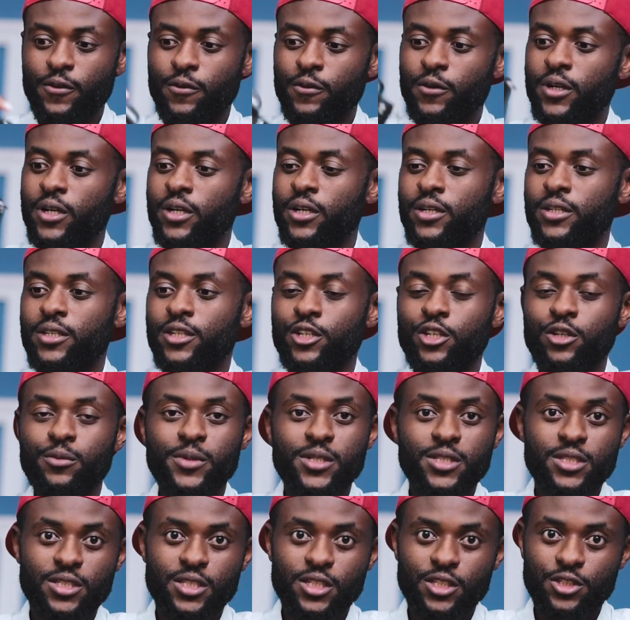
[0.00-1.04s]
the
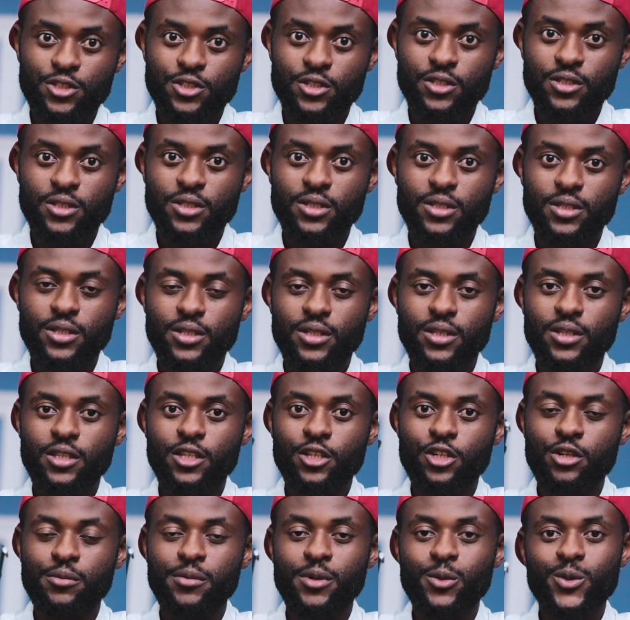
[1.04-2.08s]
comment section. The
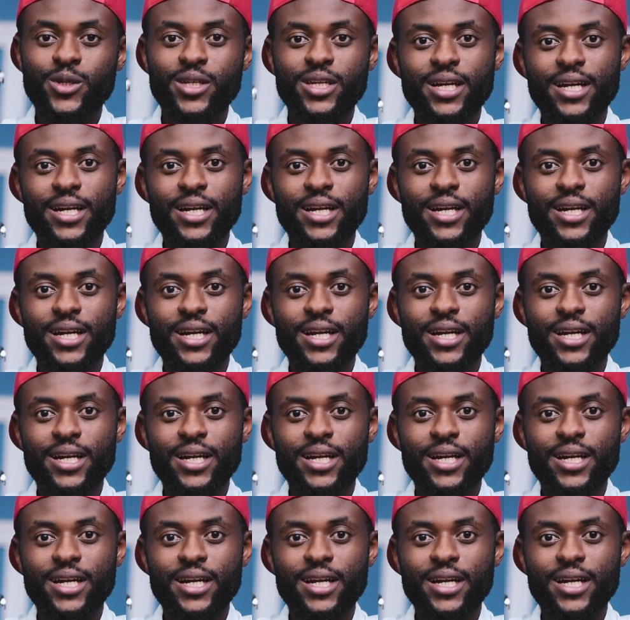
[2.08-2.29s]
comment with the